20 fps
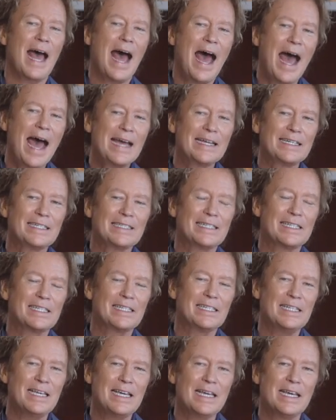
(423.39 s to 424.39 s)
eyes to
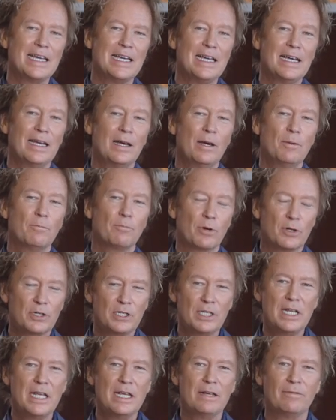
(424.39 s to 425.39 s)
see,
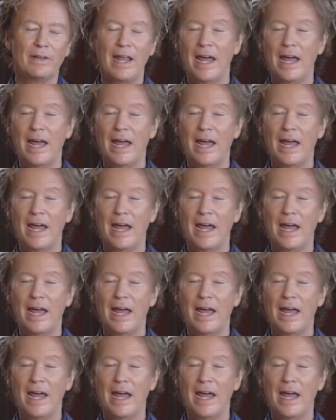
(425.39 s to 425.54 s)
perceive.